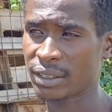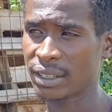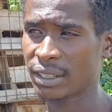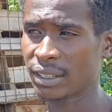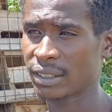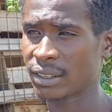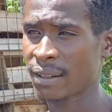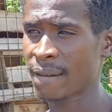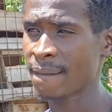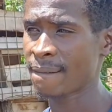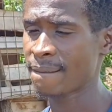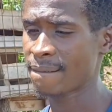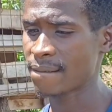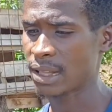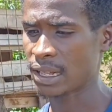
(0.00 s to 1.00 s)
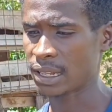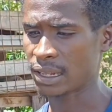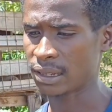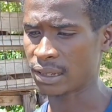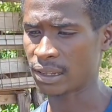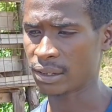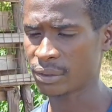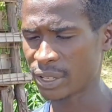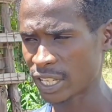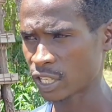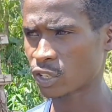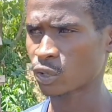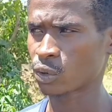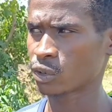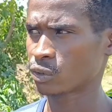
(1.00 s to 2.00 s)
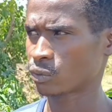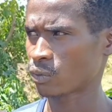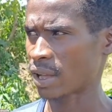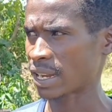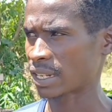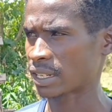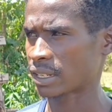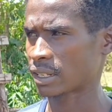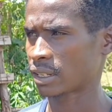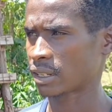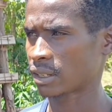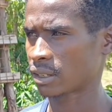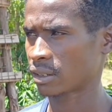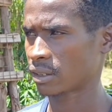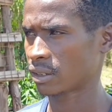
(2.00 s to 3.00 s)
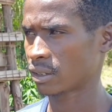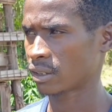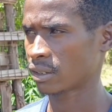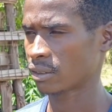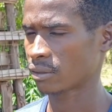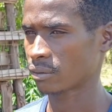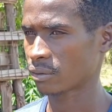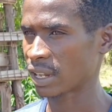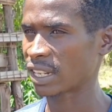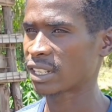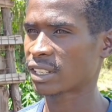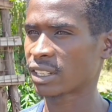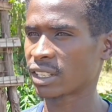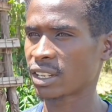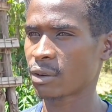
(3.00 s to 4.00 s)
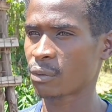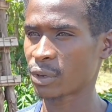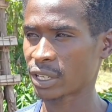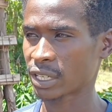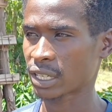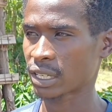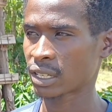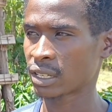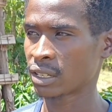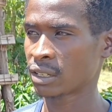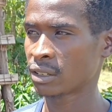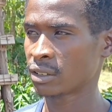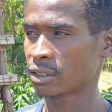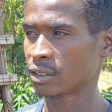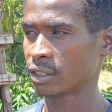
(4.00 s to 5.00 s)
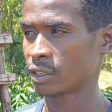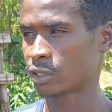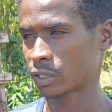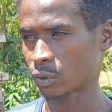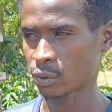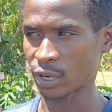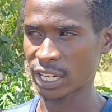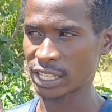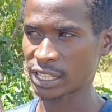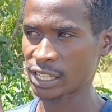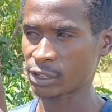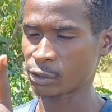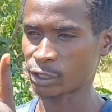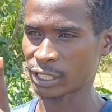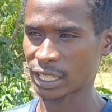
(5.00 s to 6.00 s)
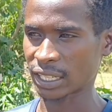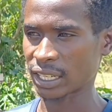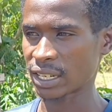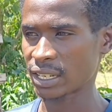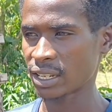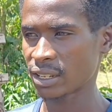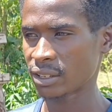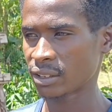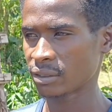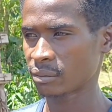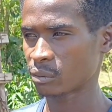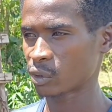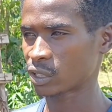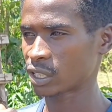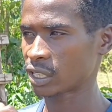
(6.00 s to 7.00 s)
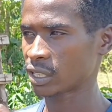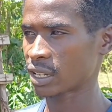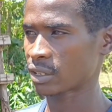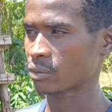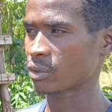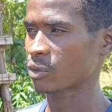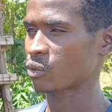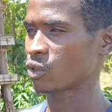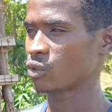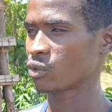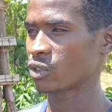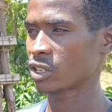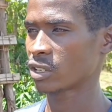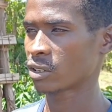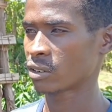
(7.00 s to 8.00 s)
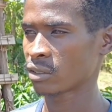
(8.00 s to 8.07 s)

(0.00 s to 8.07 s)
is we just chose once in a week. So let's say on Saturday, mostly that's when we do it.